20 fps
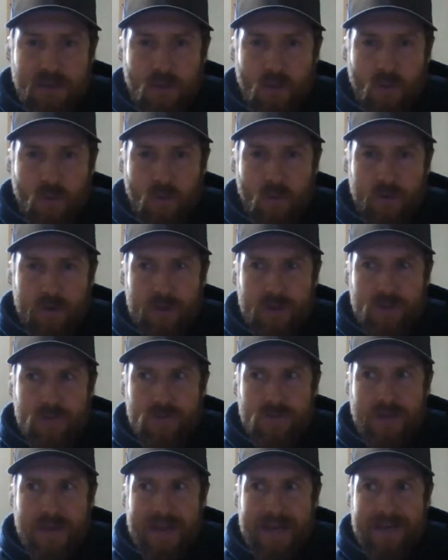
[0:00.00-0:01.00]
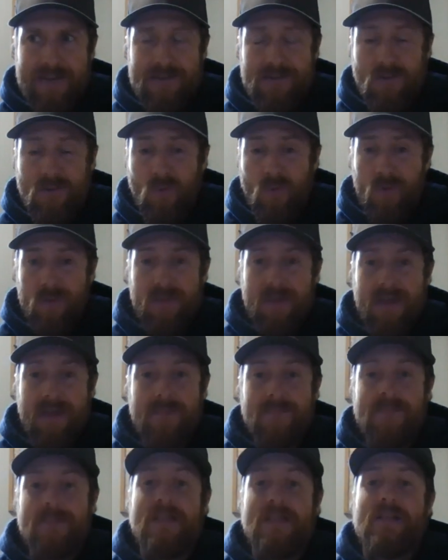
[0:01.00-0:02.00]
or you ignore
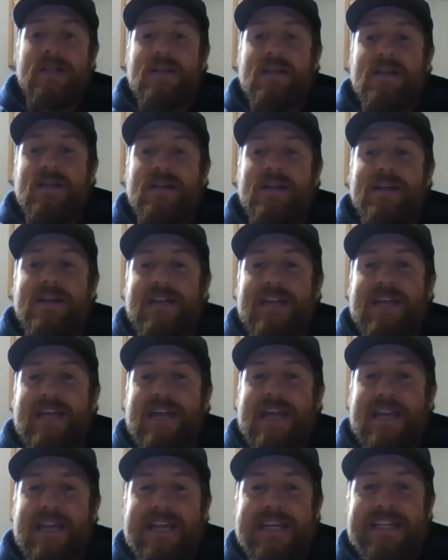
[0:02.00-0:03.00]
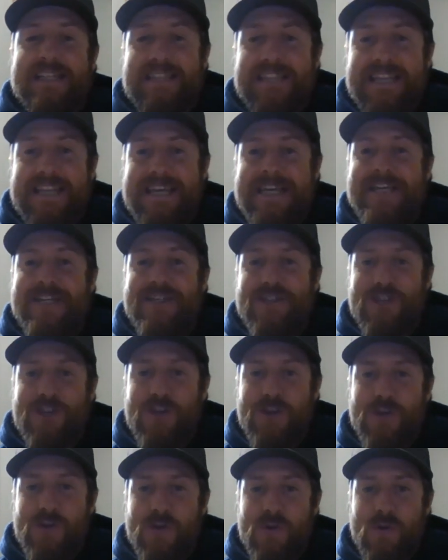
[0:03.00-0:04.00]
them, it can lead
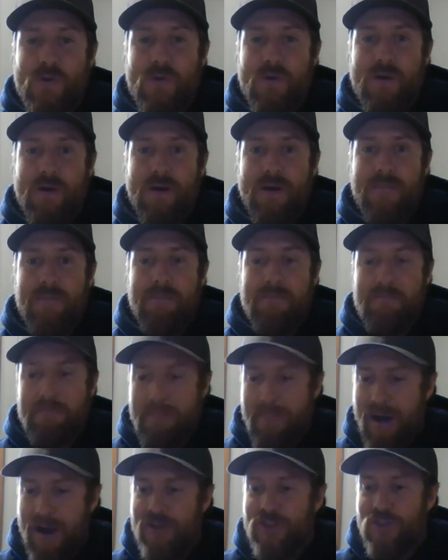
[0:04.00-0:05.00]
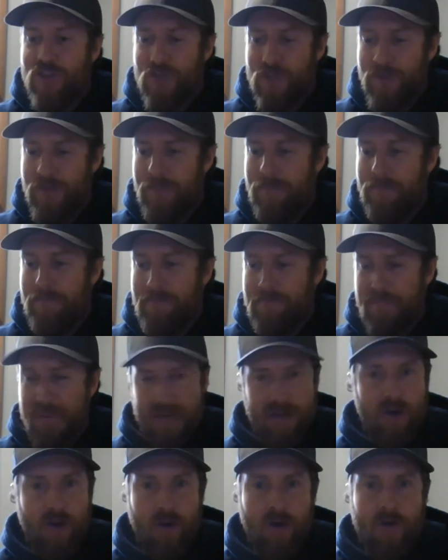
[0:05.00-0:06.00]
to a much
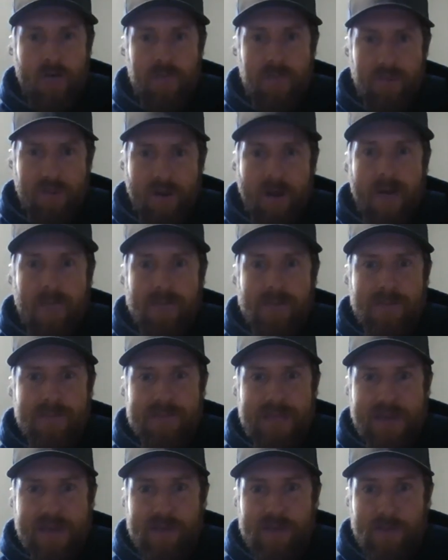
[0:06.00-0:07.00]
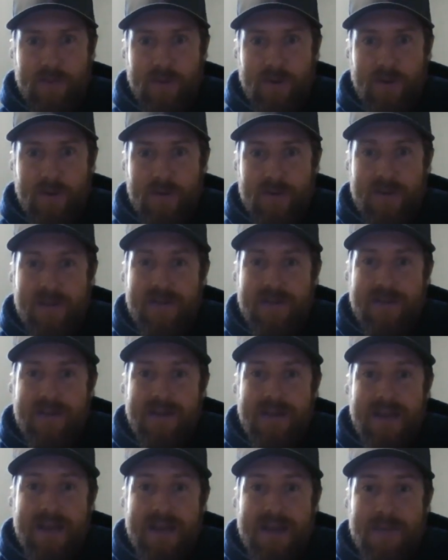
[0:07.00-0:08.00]
bigger problem down the road.
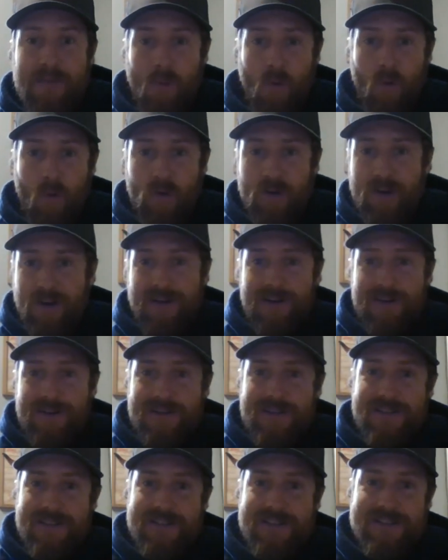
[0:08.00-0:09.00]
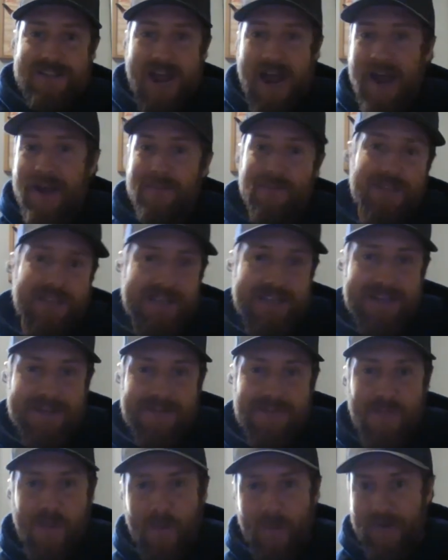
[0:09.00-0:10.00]
More timely,
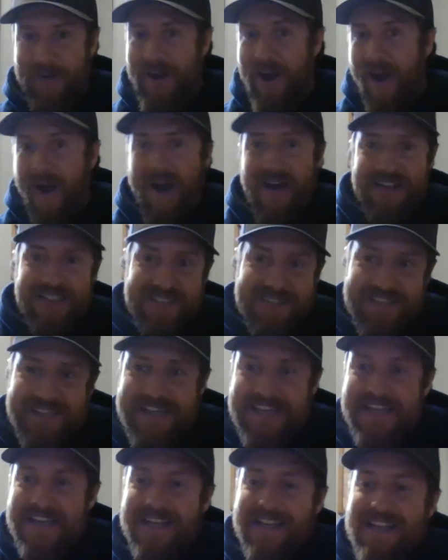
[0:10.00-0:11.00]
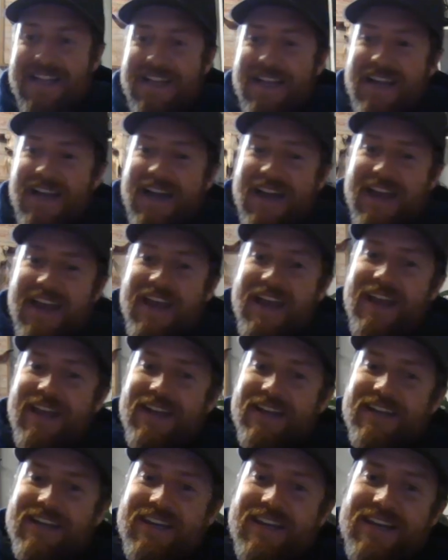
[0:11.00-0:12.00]
more costly.
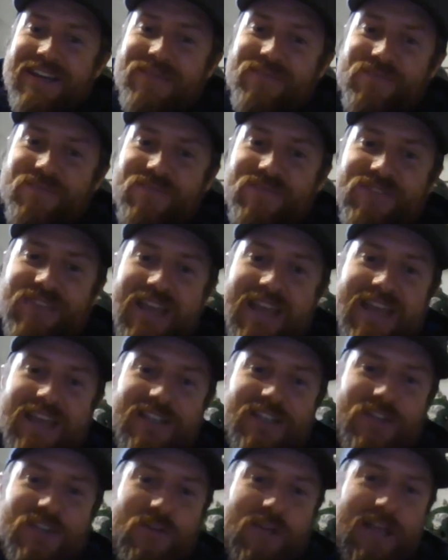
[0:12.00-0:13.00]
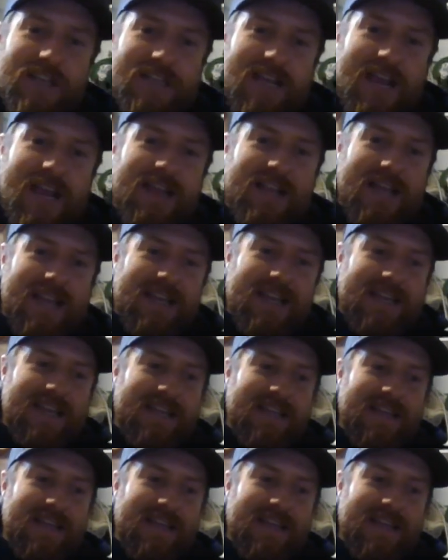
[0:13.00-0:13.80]
And so that's kind of like